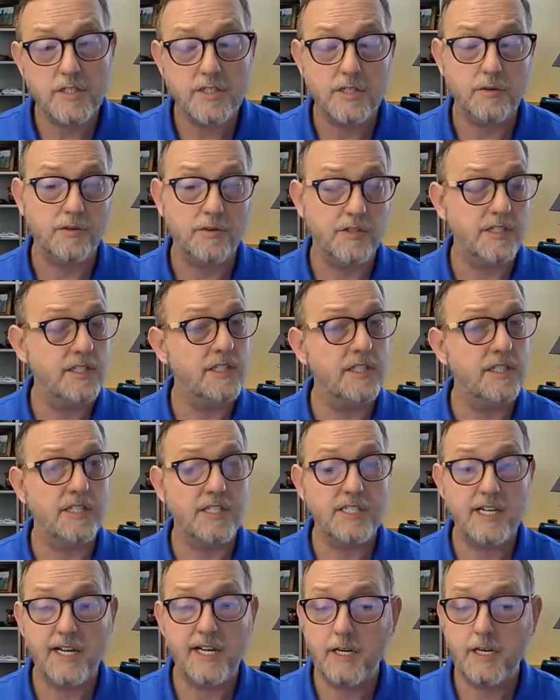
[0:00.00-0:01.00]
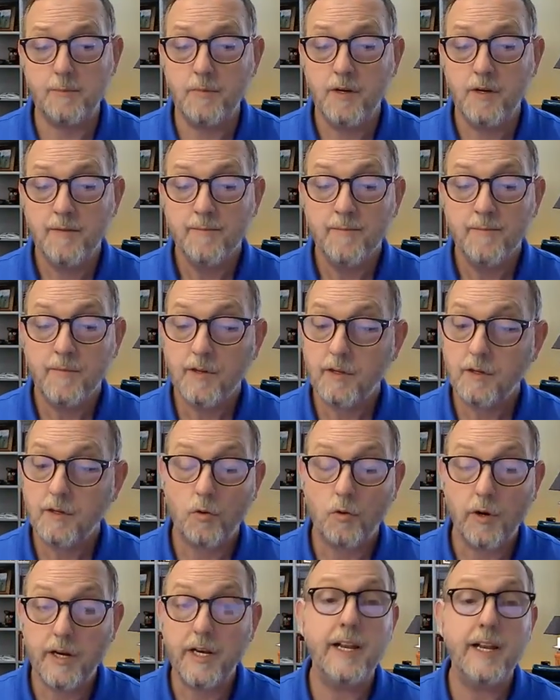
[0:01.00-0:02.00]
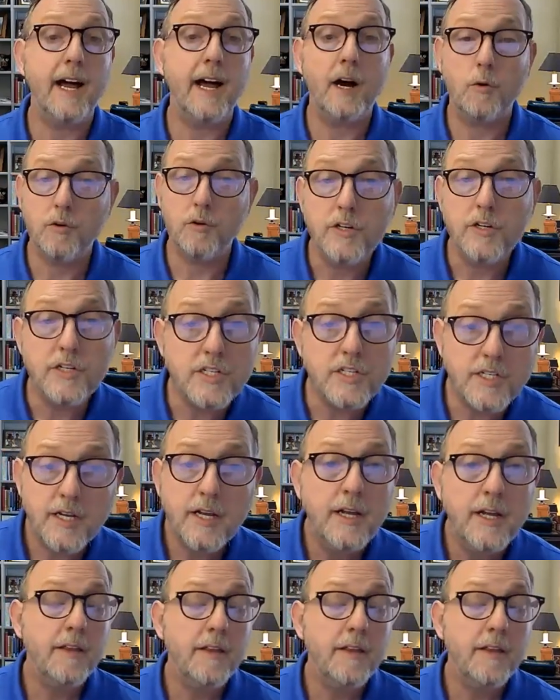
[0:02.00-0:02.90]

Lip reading: So this is the same credit hours